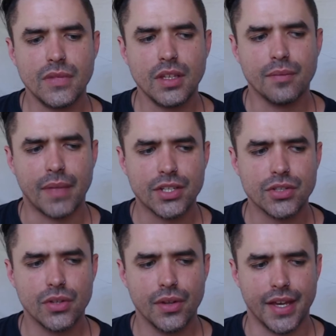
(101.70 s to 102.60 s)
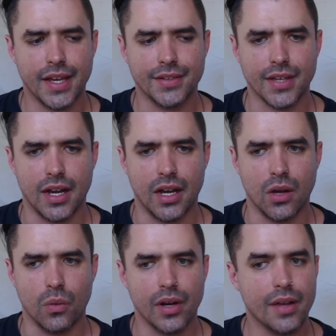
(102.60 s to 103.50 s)
make sure that
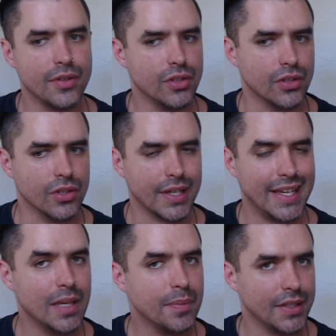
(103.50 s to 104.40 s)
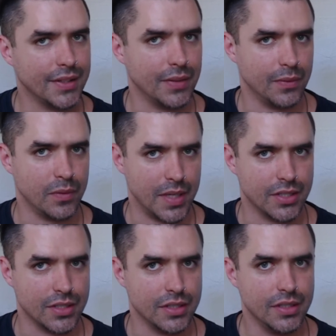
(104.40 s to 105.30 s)
wherever you're keeping this
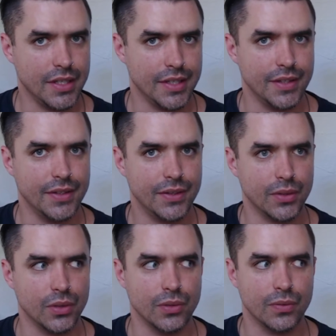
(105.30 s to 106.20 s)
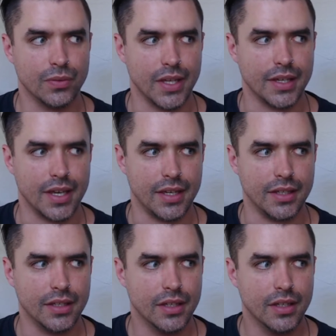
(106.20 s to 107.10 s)
information is sort of like a
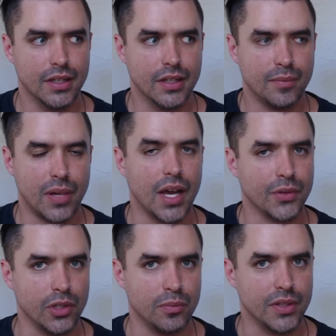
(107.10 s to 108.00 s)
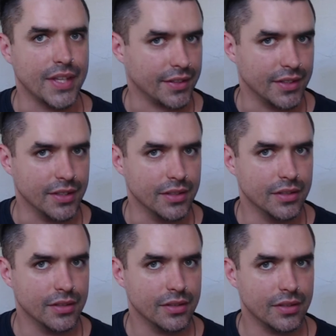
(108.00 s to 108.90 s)
password protected,
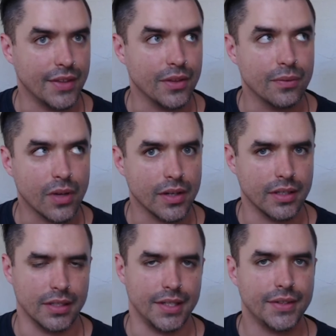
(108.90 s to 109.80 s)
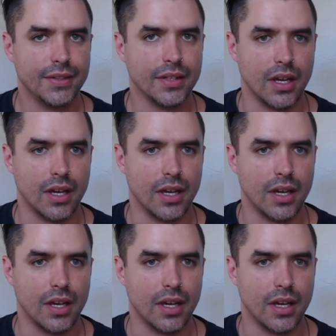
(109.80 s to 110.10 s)
at the very least,